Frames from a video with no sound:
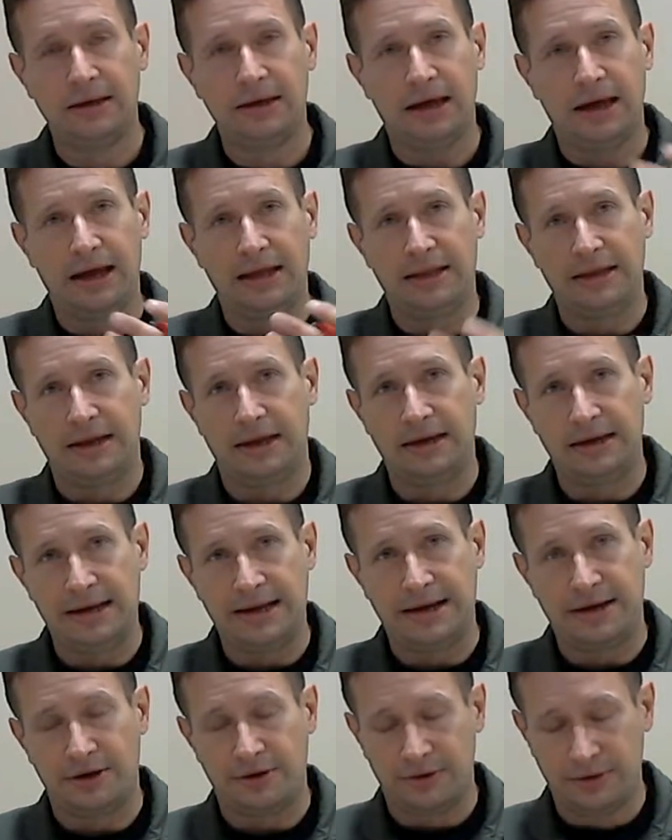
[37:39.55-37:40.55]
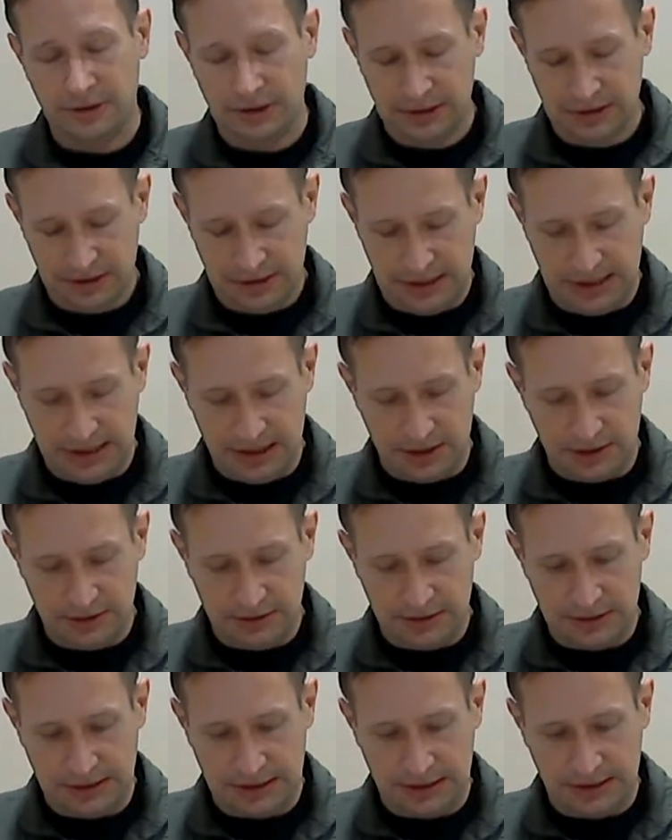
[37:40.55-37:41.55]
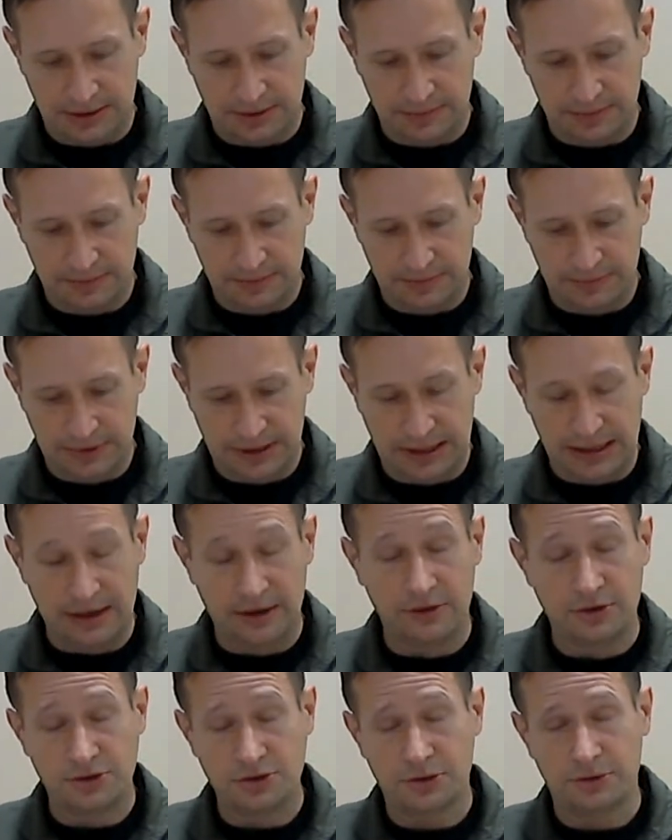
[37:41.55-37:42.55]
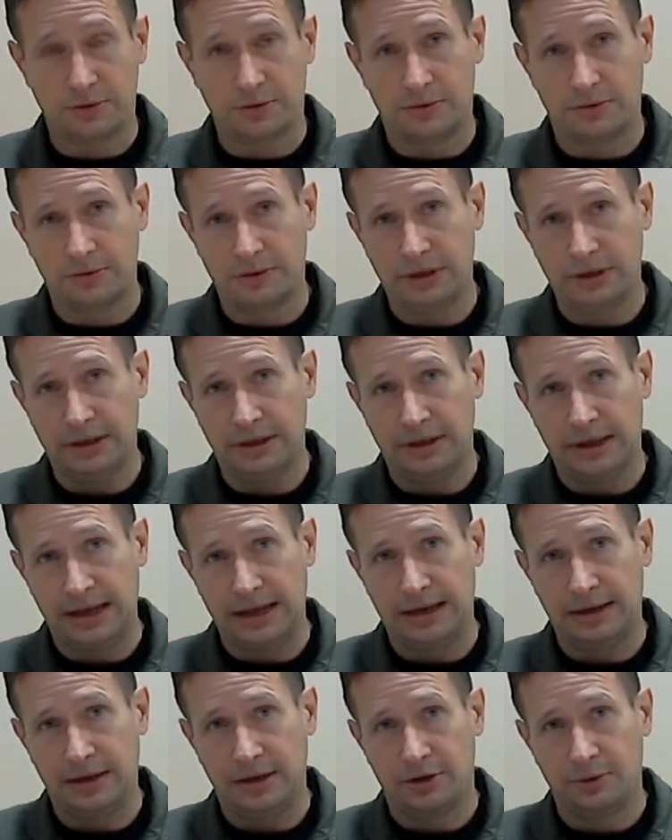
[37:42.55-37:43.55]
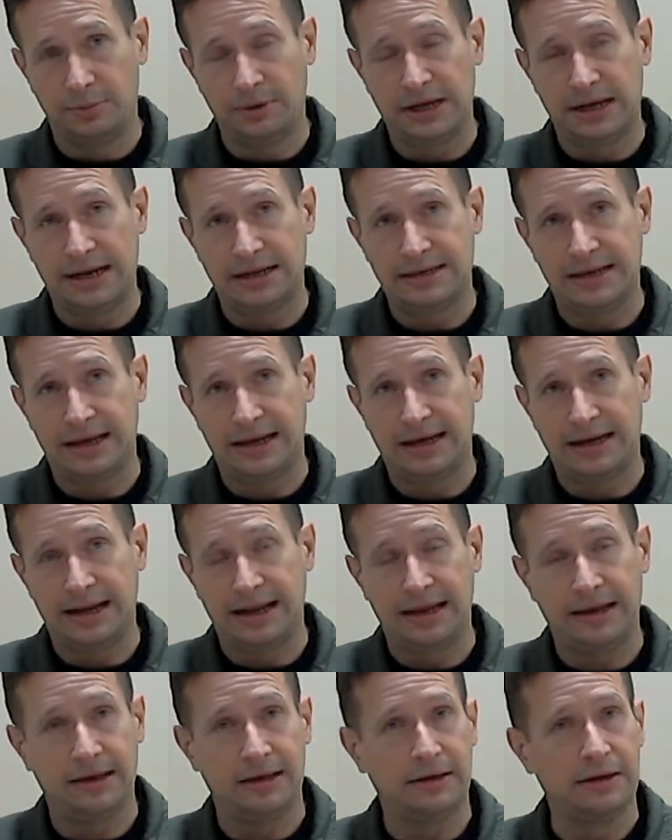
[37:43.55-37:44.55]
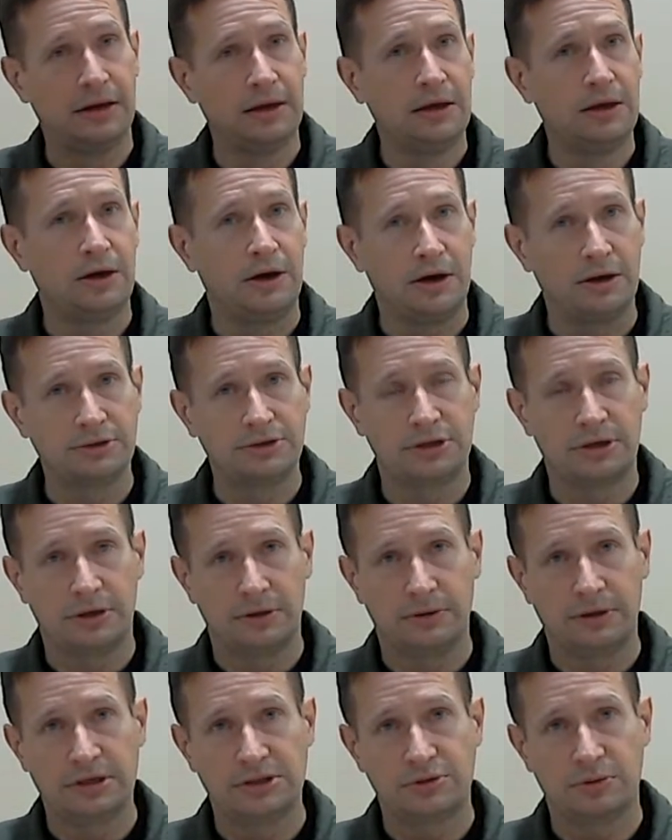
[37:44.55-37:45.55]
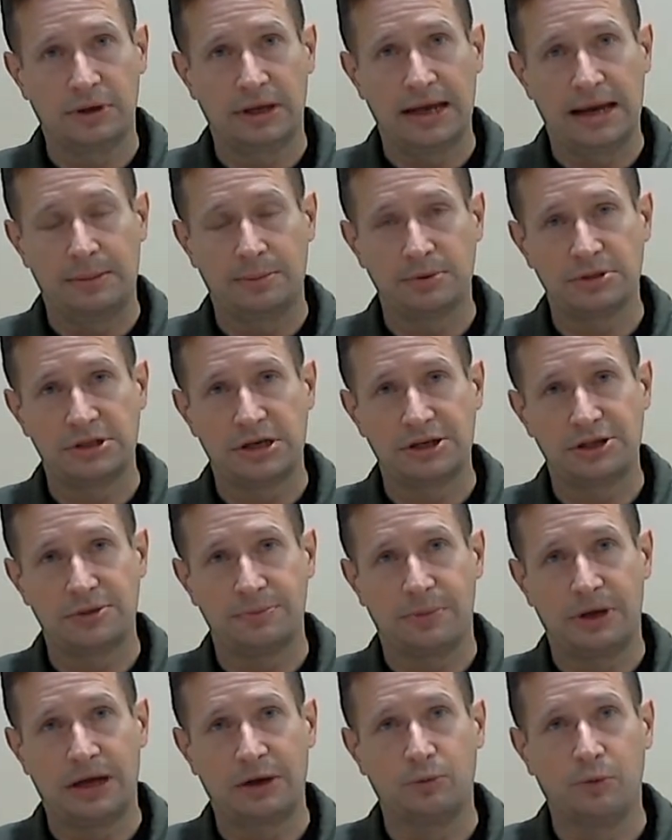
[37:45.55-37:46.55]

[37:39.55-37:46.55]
And then now the other school, the Home Connect hand-in-hand, also gets recapitalization money.